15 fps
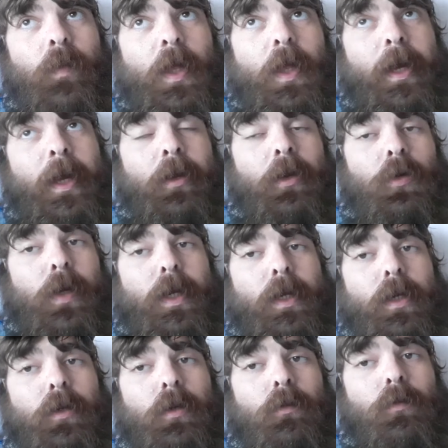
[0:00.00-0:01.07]
I know I
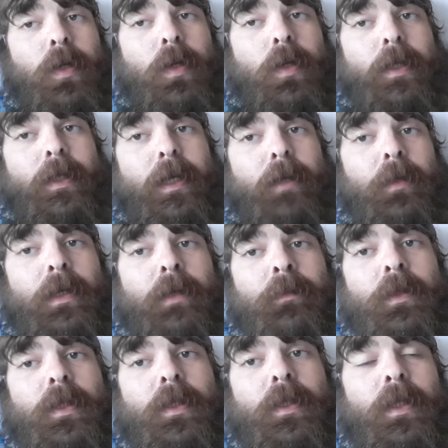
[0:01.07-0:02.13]
had it on when I came in,
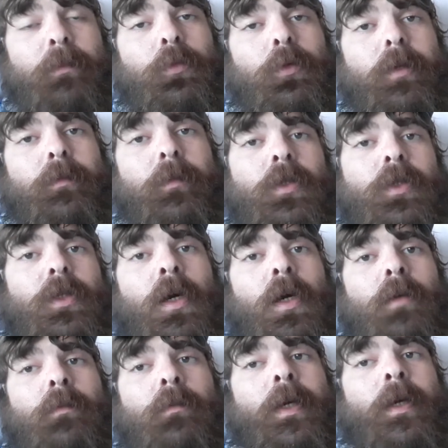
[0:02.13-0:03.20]
but then they pretty much
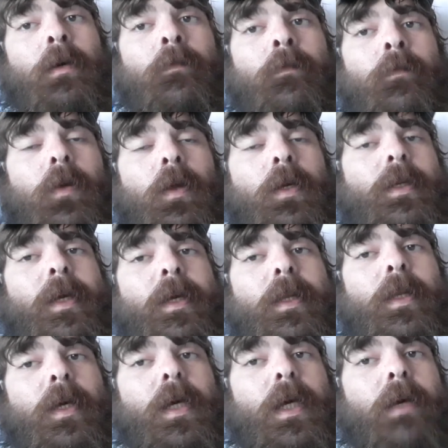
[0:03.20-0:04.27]
knocked me out for like a day
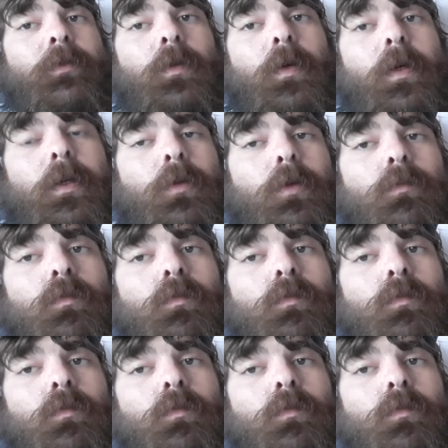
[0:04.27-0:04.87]
and a half, so I don't know.